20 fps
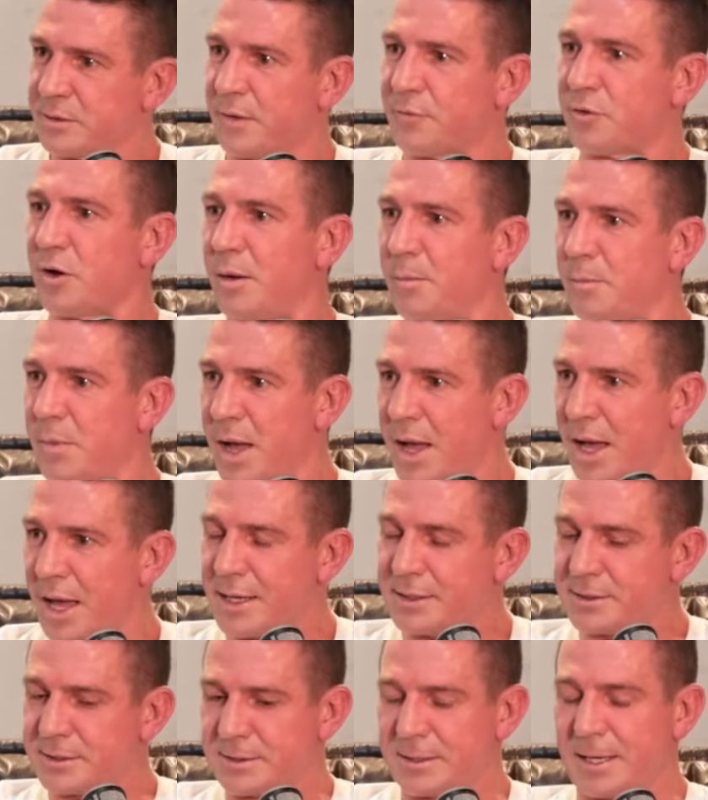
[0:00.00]
I've got
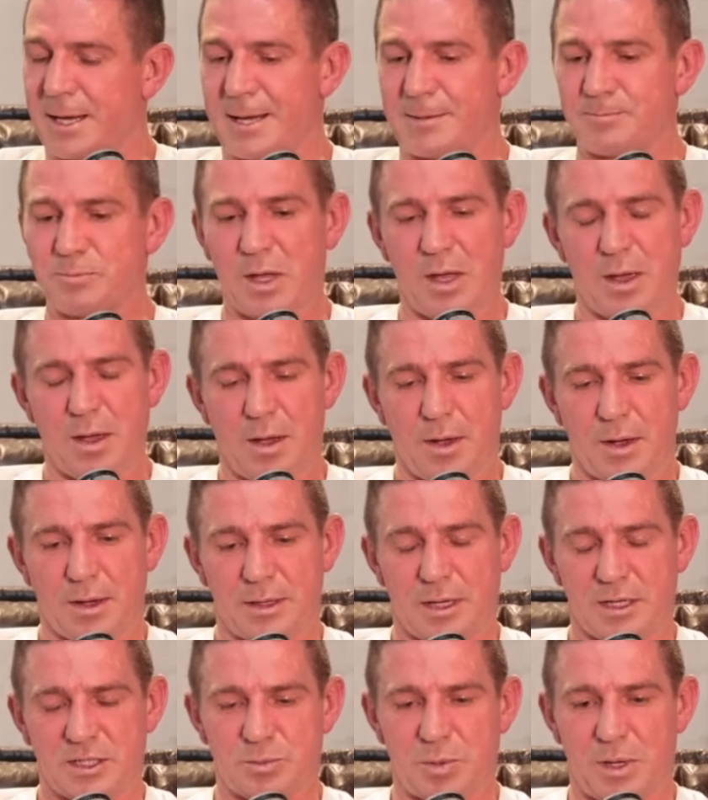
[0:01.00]
mates.
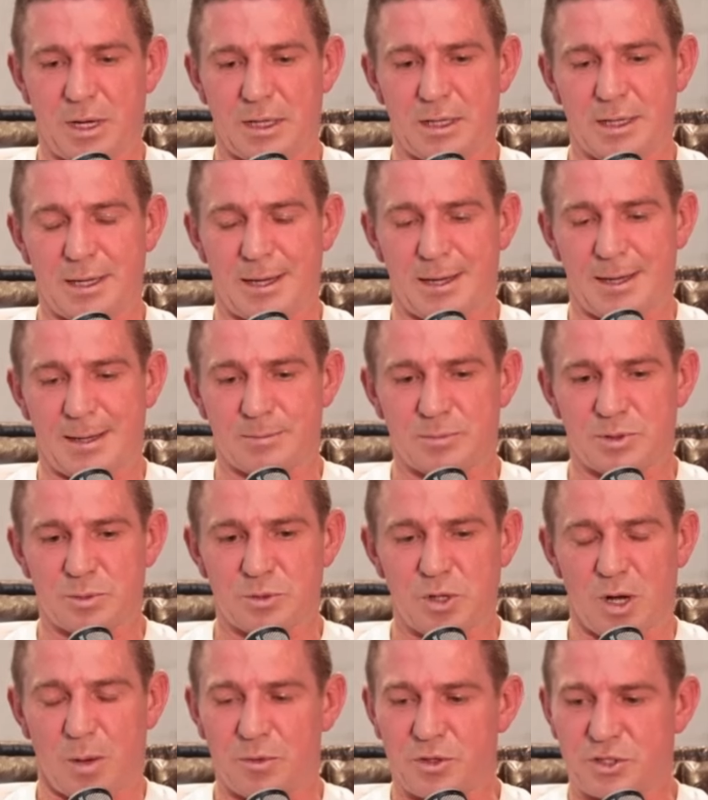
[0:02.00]
Spending some
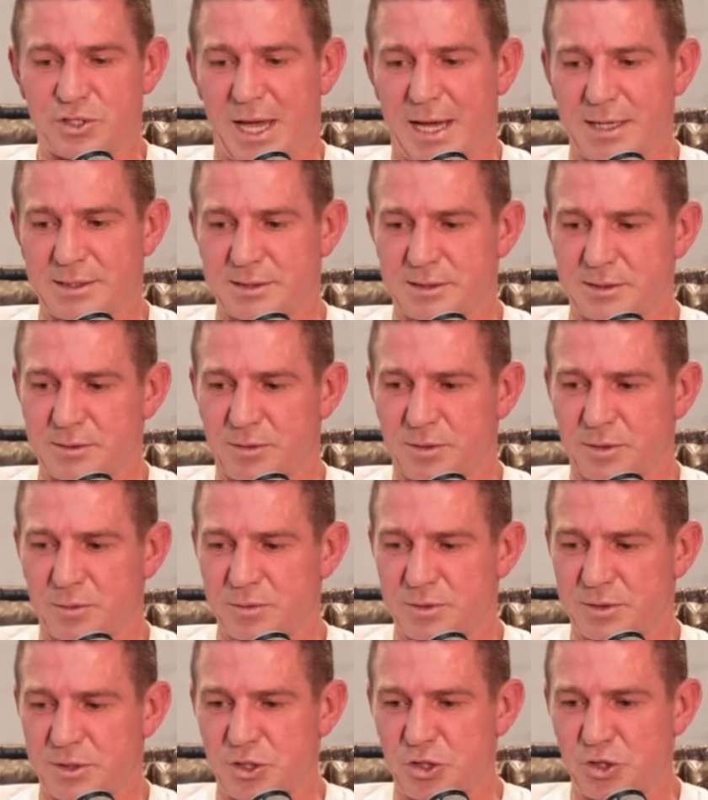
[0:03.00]
time with Jackson, I think it
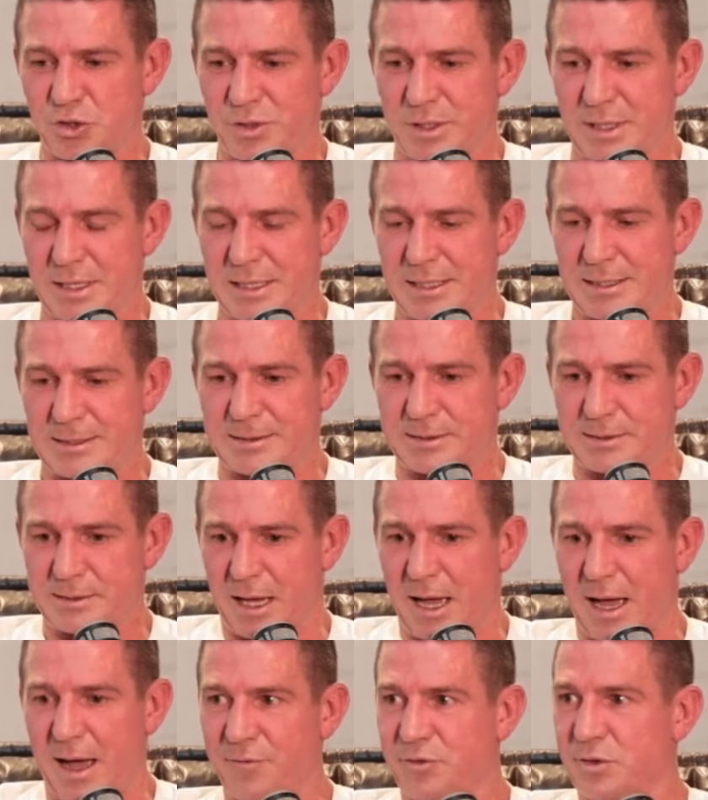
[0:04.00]
was the New Year's
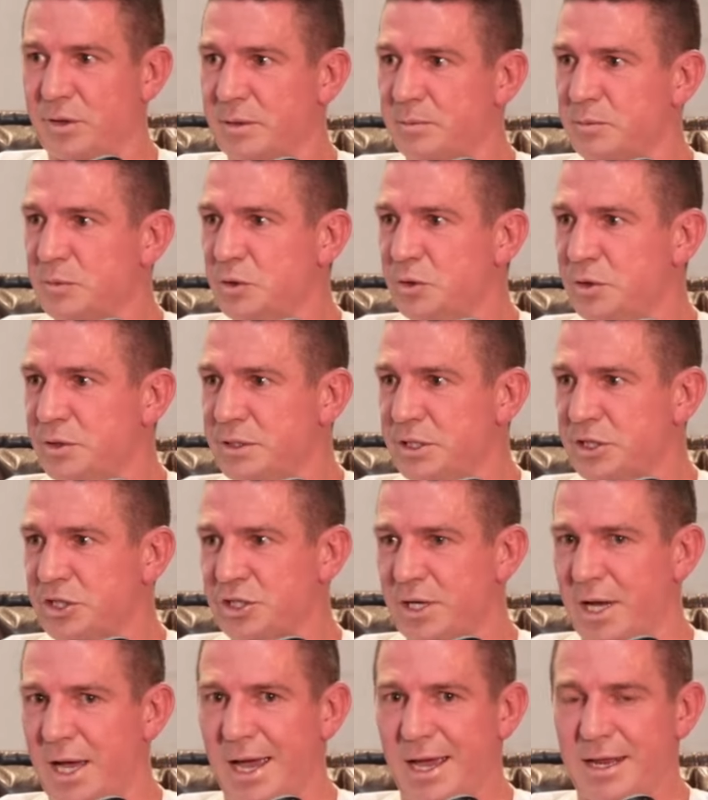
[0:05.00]
after losing
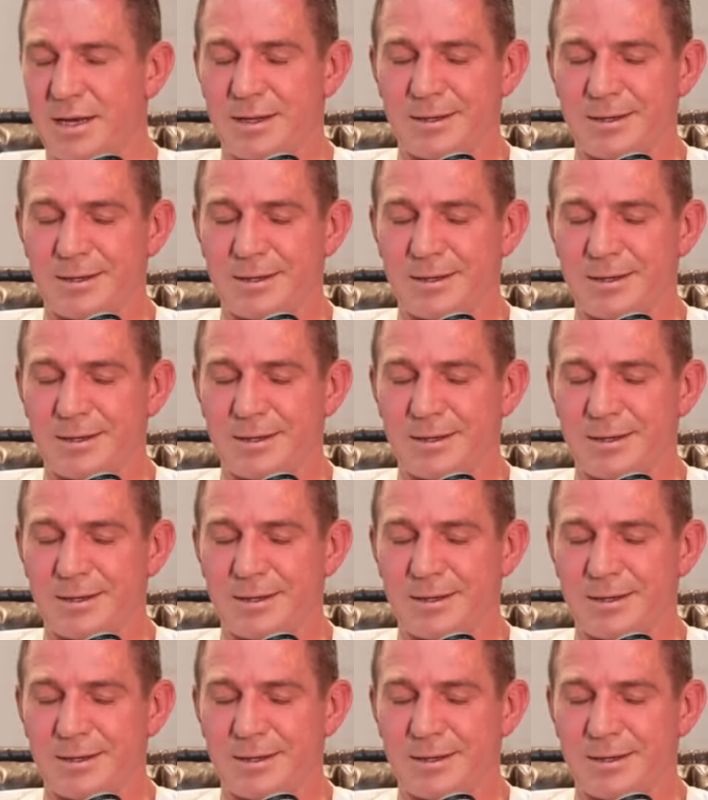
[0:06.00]
Shane,